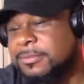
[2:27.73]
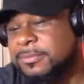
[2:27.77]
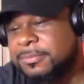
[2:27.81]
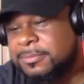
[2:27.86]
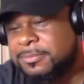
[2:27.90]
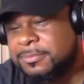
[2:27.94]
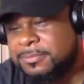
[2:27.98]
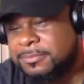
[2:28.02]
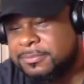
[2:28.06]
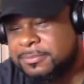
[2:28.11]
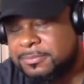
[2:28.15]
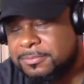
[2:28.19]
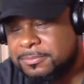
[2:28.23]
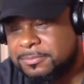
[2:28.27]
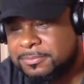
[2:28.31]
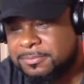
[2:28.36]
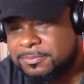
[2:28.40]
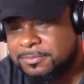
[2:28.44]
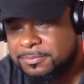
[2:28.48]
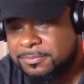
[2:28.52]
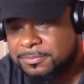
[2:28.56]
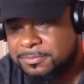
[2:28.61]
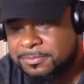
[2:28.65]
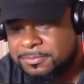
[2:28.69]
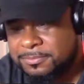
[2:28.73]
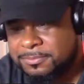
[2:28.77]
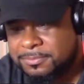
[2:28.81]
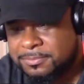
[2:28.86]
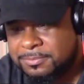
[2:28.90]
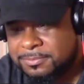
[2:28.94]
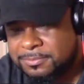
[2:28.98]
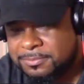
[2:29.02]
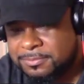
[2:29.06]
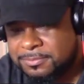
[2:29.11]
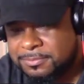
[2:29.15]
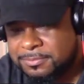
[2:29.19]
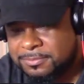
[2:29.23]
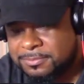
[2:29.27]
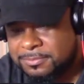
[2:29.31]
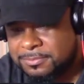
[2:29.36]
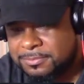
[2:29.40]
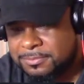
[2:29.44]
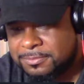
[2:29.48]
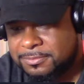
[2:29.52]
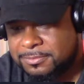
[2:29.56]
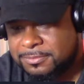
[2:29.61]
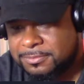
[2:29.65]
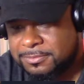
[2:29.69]

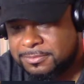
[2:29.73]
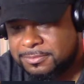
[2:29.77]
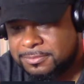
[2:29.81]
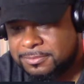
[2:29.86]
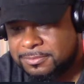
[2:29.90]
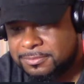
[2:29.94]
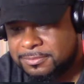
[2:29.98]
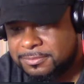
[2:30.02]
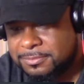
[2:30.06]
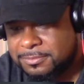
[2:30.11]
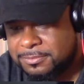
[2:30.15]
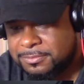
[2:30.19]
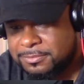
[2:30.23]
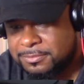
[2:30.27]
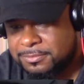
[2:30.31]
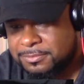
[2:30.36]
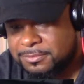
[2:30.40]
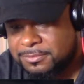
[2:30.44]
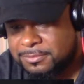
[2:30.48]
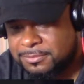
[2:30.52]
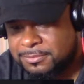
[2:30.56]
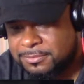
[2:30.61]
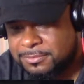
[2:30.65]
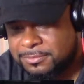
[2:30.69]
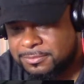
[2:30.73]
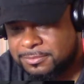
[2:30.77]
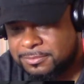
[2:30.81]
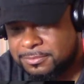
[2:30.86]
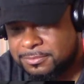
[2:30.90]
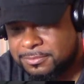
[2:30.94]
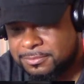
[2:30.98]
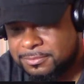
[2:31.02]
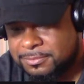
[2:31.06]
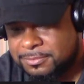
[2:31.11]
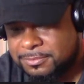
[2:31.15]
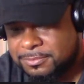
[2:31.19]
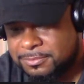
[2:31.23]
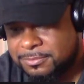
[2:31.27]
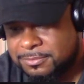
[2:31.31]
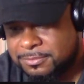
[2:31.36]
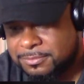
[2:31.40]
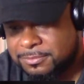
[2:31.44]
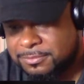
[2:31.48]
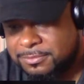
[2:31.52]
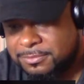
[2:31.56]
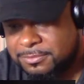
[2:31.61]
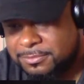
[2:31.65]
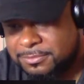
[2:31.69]

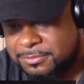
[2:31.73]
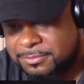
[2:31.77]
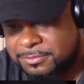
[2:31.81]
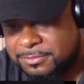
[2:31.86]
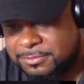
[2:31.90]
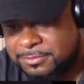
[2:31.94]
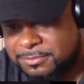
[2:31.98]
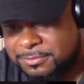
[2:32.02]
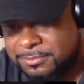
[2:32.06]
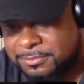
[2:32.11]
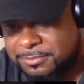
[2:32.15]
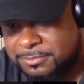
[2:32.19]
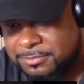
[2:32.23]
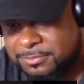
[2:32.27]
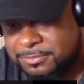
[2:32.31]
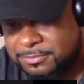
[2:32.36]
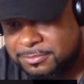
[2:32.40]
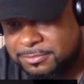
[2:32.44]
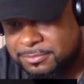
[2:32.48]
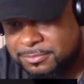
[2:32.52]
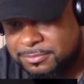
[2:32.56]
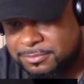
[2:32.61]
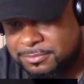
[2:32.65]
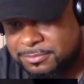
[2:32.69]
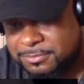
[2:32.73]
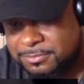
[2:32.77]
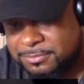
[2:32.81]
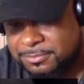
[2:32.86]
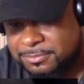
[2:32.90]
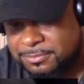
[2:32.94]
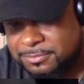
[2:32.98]
No one is speaking in this clip.